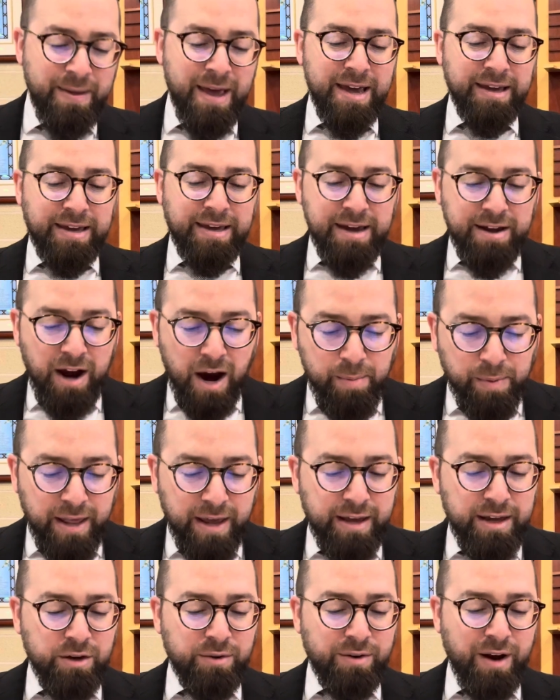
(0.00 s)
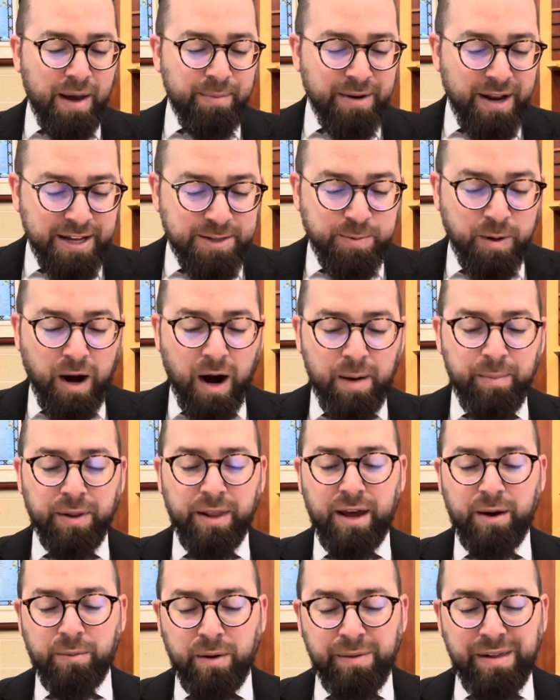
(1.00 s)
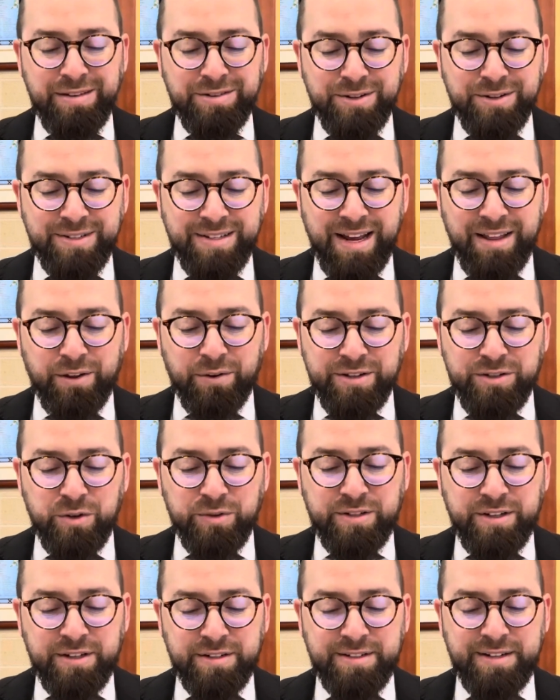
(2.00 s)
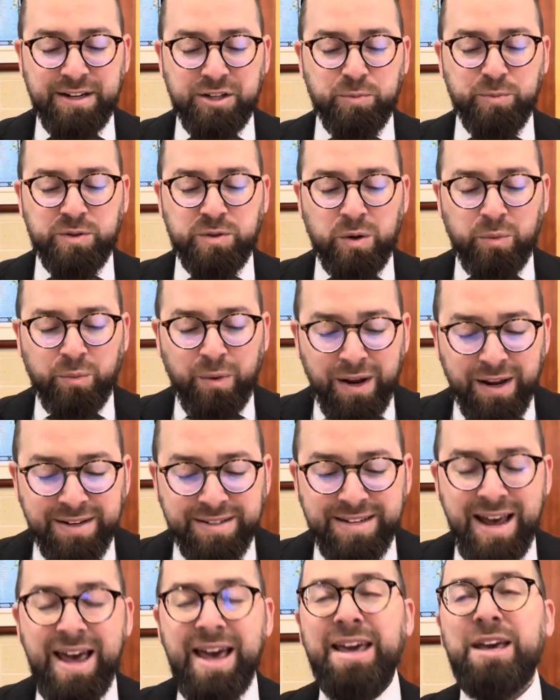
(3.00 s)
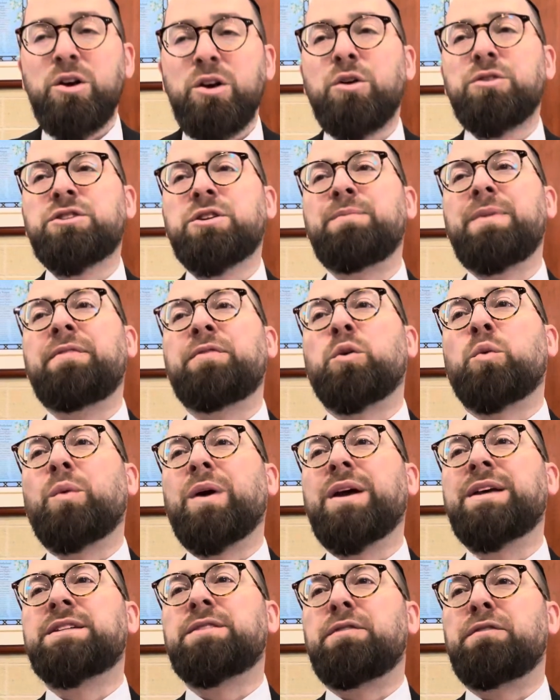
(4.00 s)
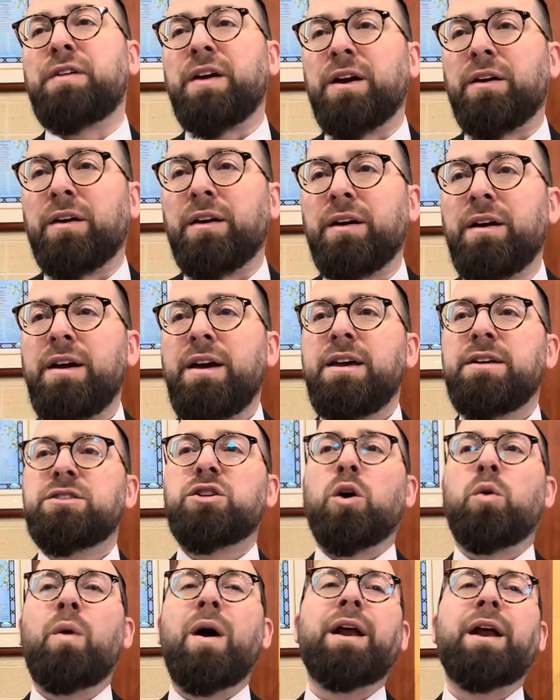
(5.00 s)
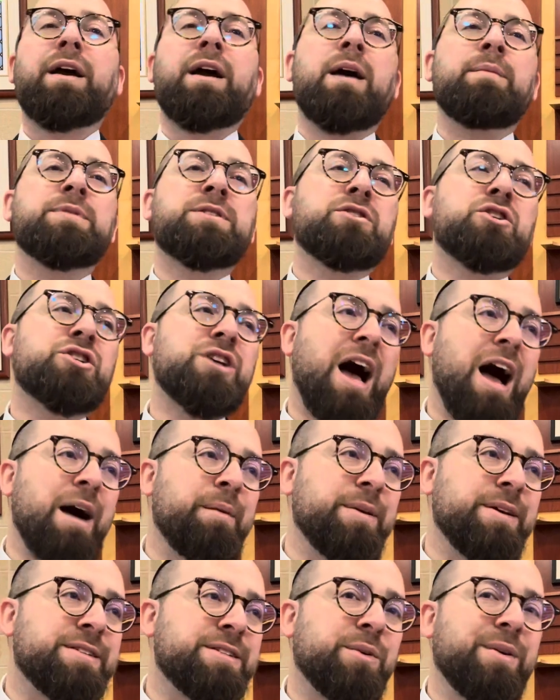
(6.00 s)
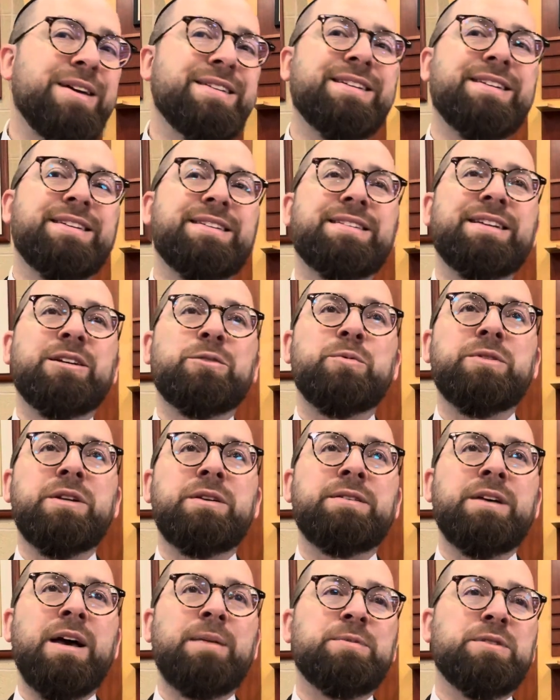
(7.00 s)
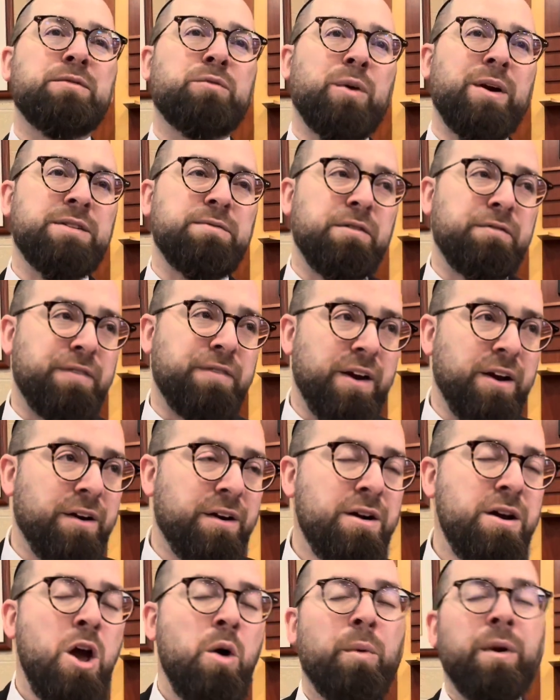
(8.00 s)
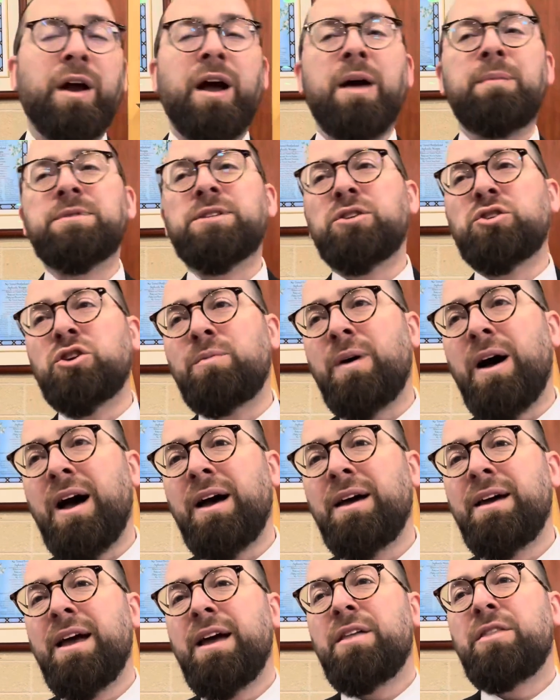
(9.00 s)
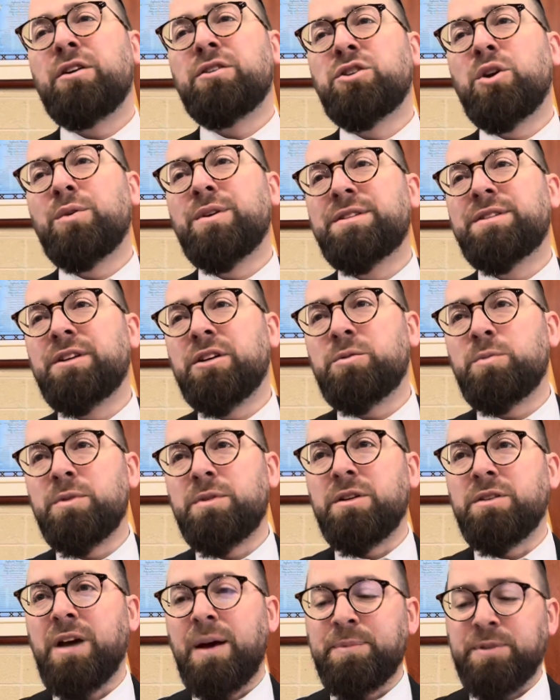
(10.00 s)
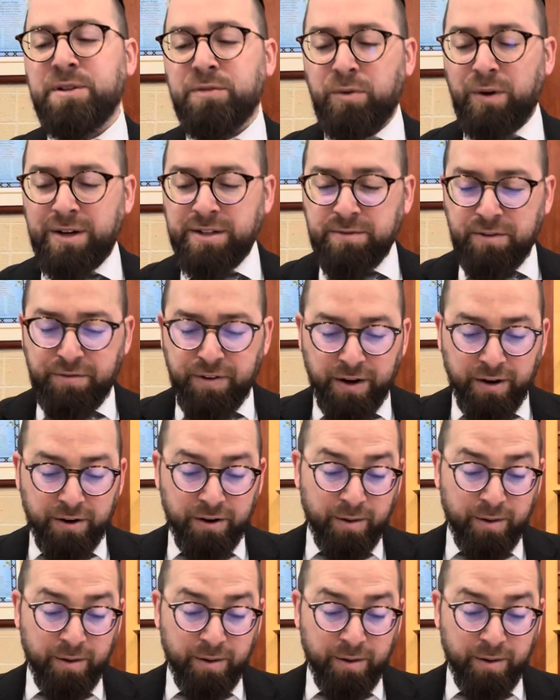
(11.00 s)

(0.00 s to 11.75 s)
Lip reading: Ki kamerle iu nami de etzba kamerle. When Eliezer said there is no distinction between rings, he also meant the rings of a finger. So when it comes to Shabbos, there is a distinction between types of rings of a finger. When it comes to Tumah, there's no distinction between types of rings of a finger.